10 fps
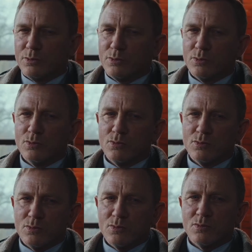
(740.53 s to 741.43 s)
remains
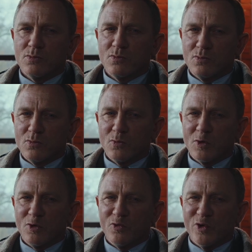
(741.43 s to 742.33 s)

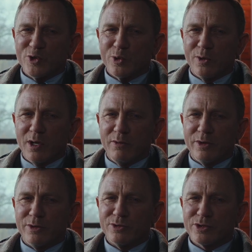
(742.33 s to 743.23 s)
unconvinced. Physical
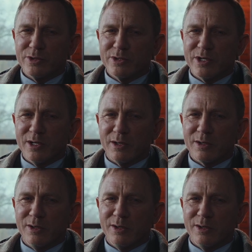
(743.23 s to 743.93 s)
evidence can tell